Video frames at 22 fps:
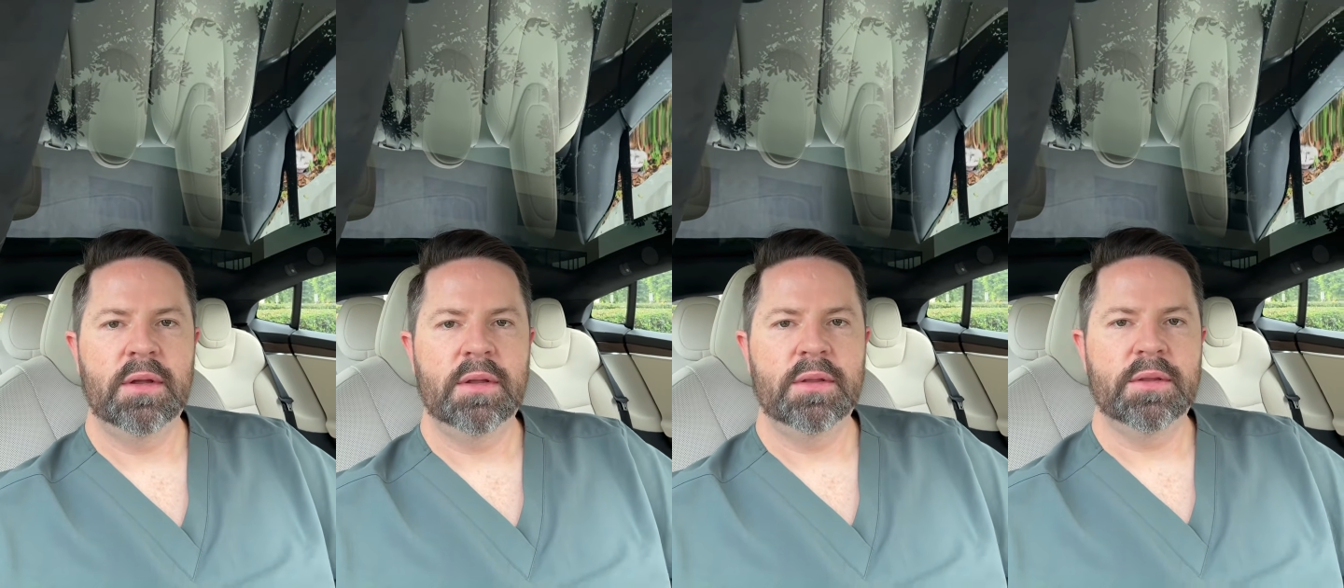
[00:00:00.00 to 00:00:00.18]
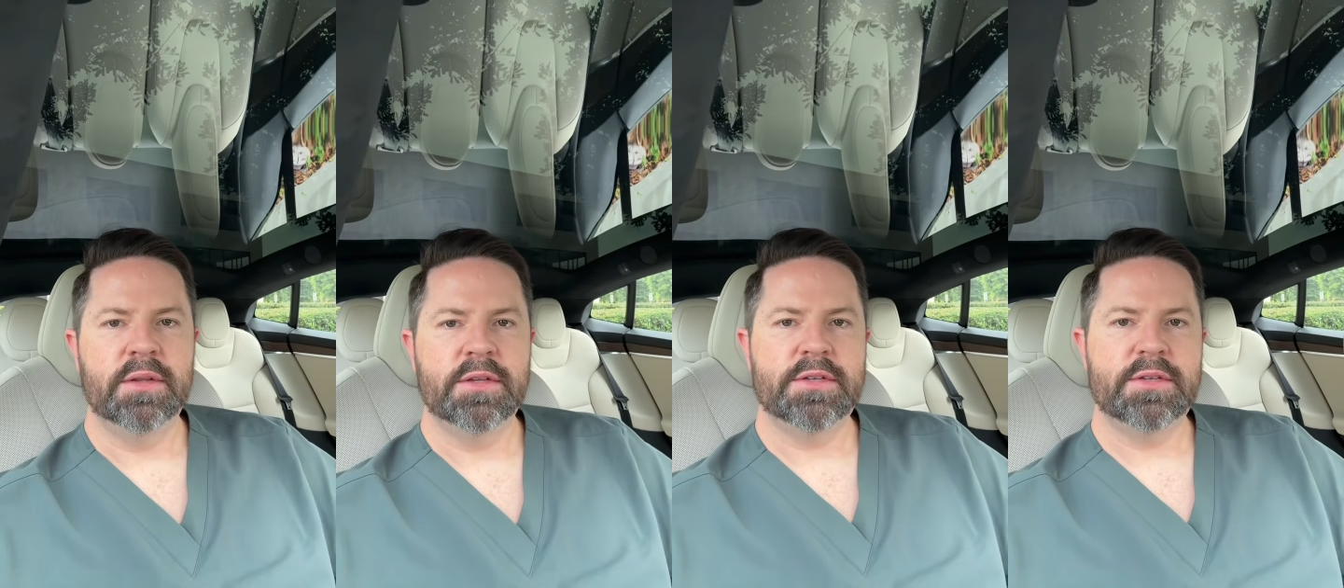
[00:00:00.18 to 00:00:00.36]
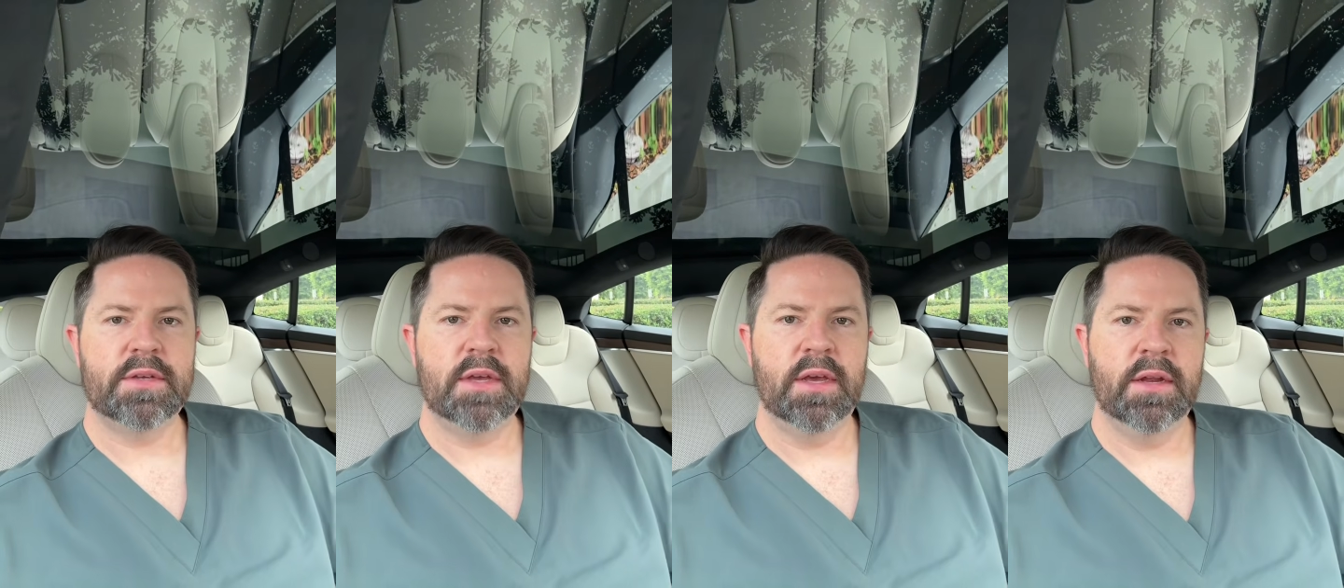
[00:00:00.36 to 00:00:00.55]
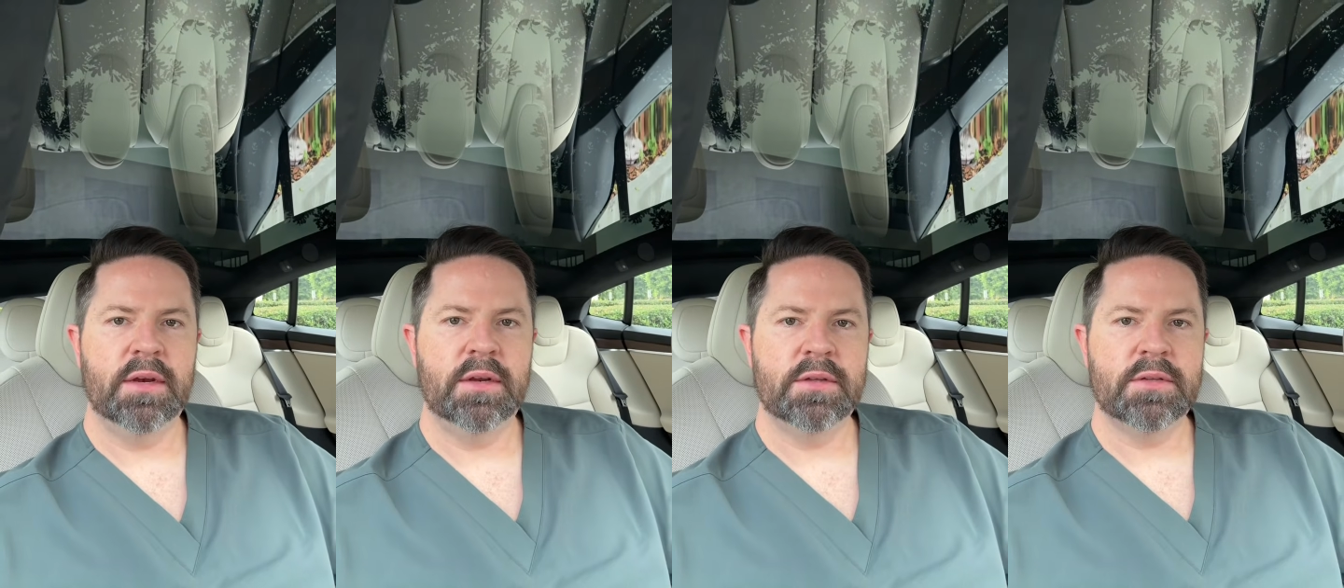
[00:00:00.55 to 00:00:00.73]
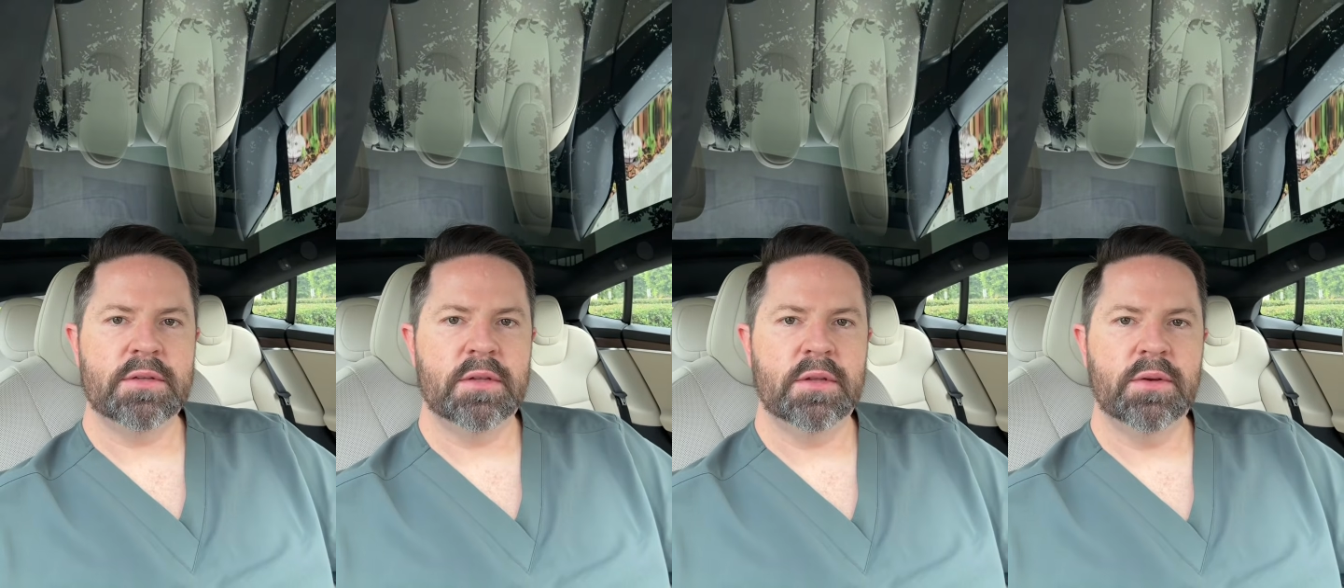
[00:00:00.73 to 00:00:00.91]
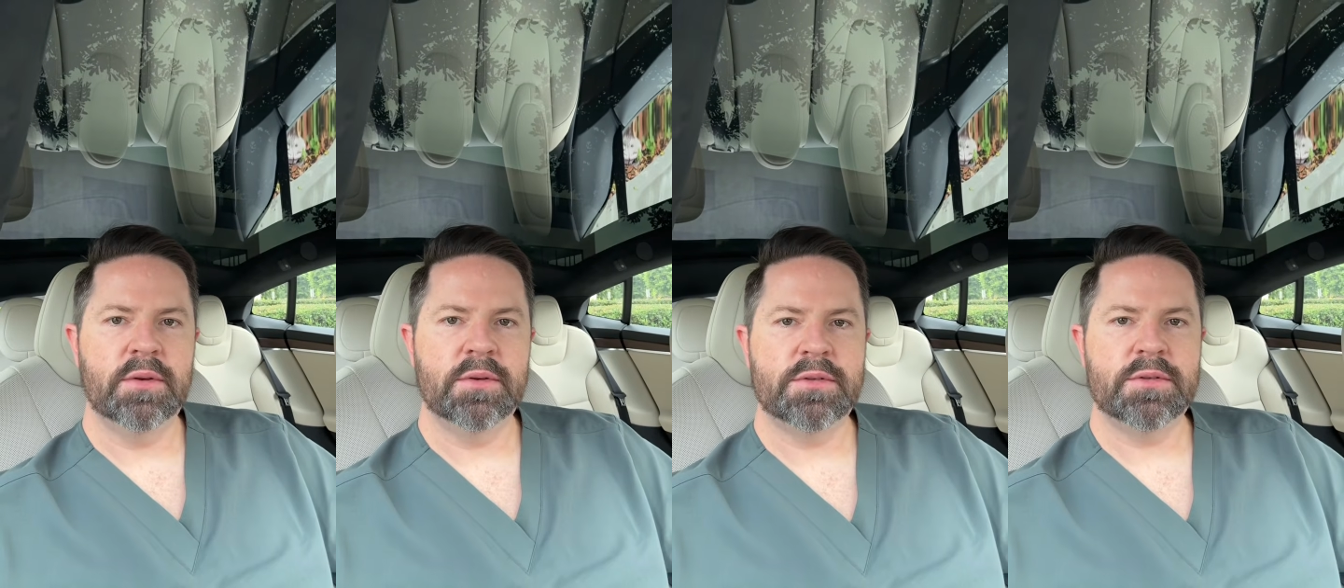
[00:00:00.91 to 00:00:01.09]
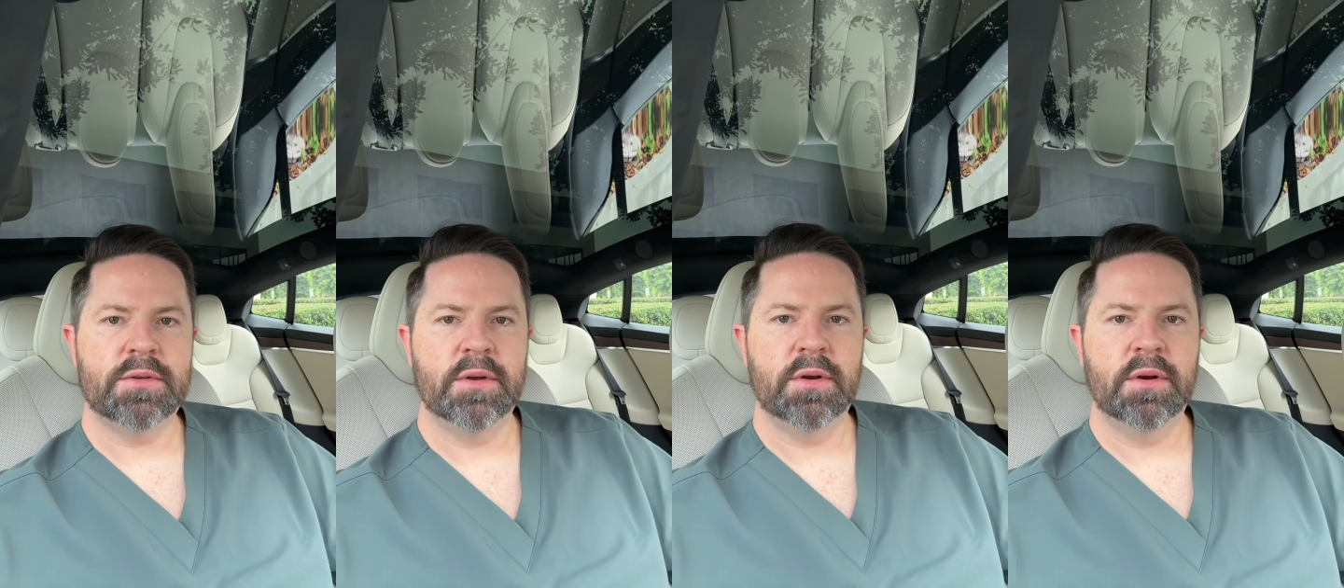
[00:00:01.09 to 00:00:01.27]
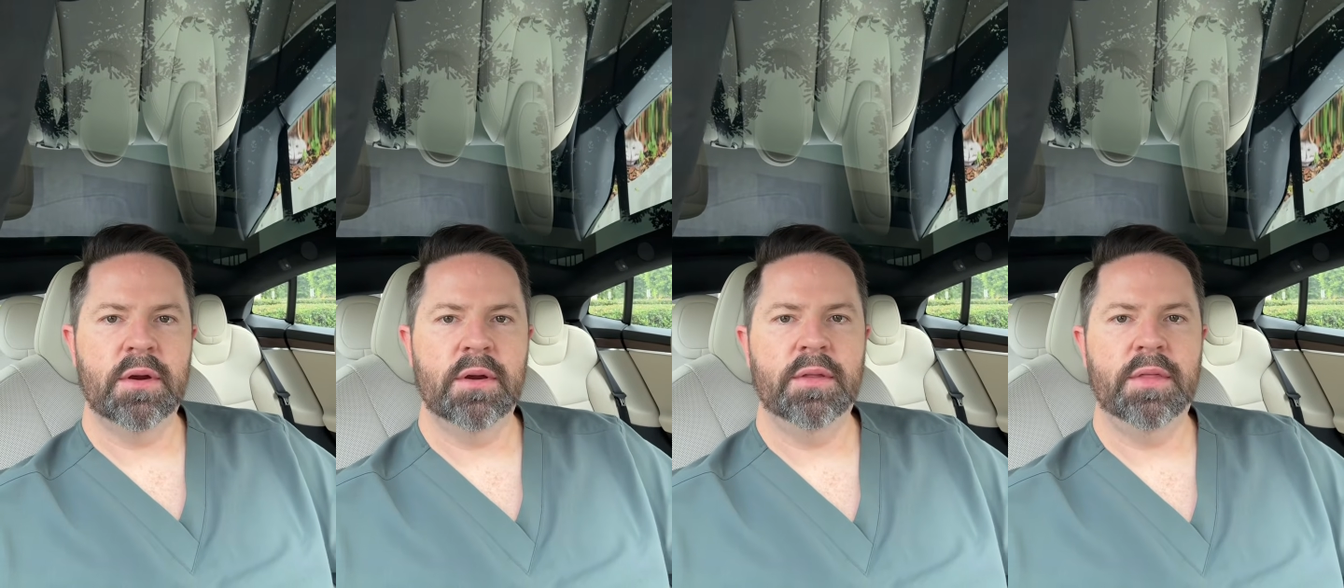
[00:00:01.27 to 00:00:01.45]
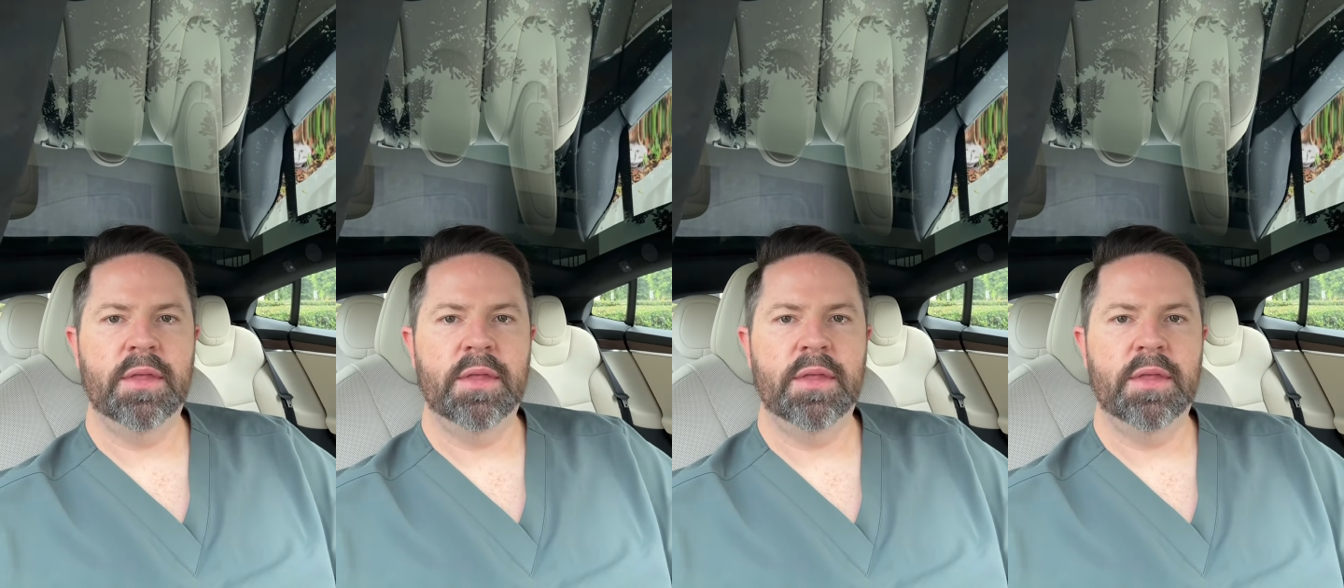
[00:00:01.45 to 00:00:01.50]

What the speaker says: the skin is looser,